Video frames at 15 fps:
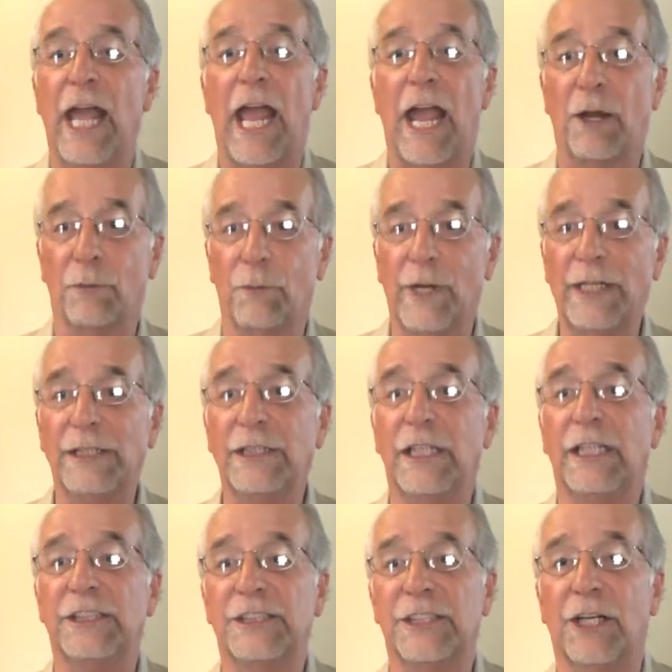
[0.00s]
and rent
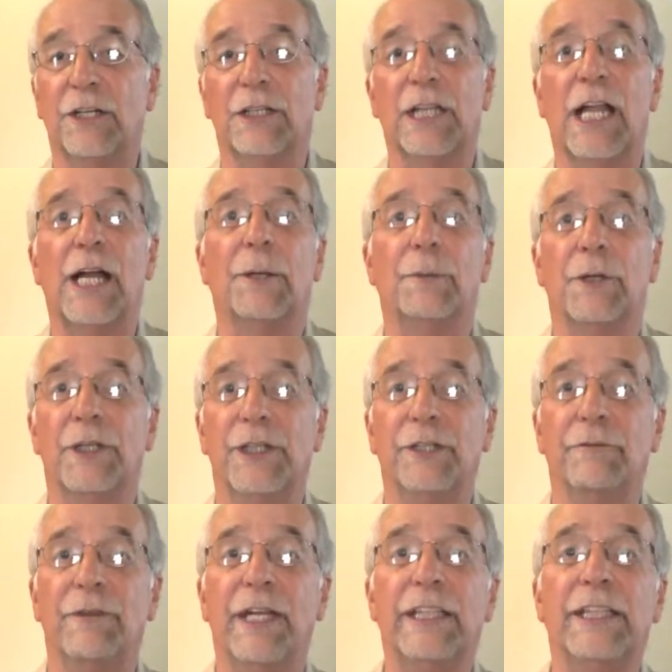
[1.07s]
a stair climber in the
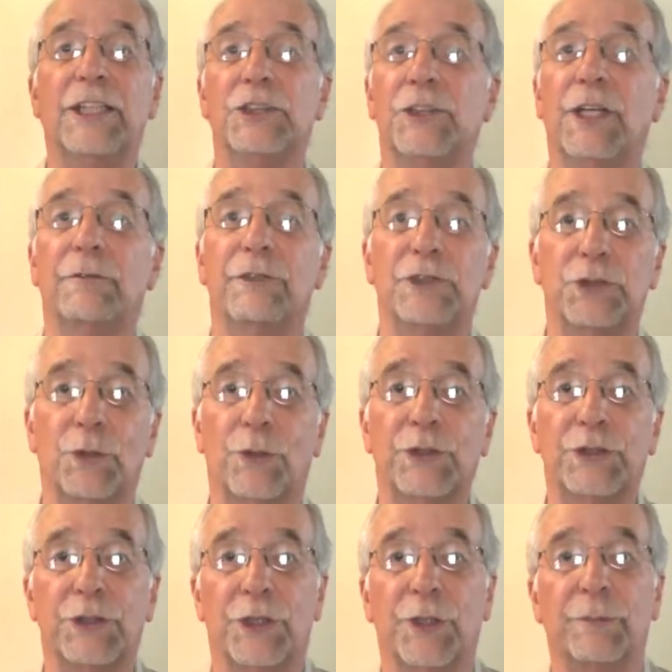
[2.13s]
event that you have a
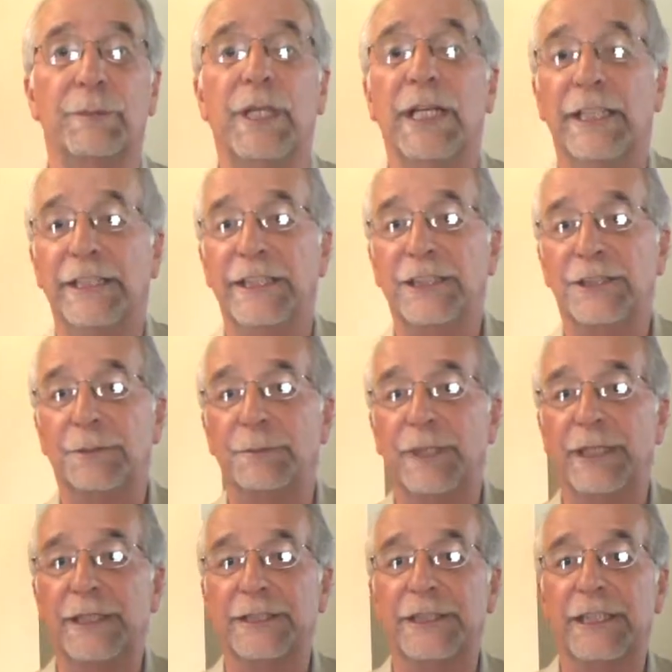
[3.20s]
short-term
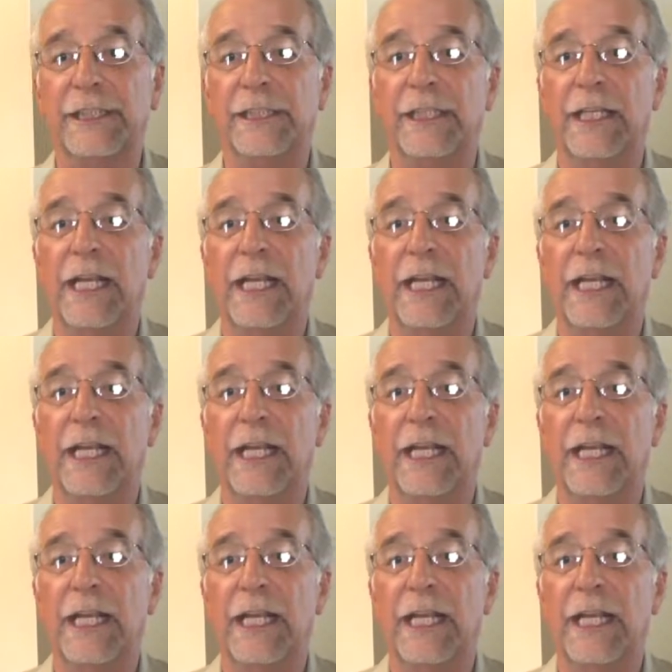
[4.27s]
disability.